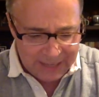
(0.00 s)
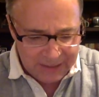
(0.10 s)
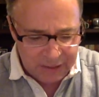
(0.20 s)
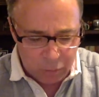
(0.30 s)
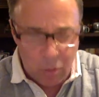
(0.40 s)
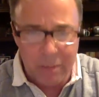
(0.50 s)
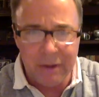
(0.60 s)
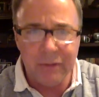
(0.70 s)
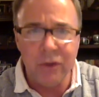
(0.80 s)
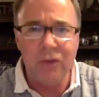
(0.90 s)
I think there will
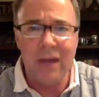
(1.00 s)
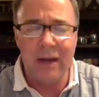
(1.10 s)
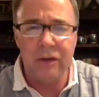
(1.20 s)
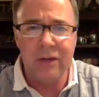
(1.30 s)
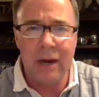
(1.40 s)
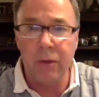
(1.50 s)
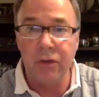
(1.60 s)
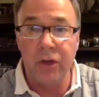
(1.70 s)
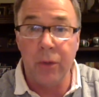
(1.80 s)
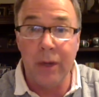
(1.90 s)
be a few scattered
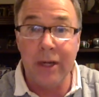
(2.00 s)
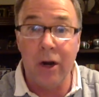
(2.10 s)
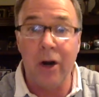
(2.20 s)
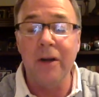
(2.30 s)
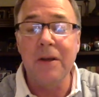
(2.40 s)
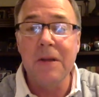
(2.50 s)
showers on the radar,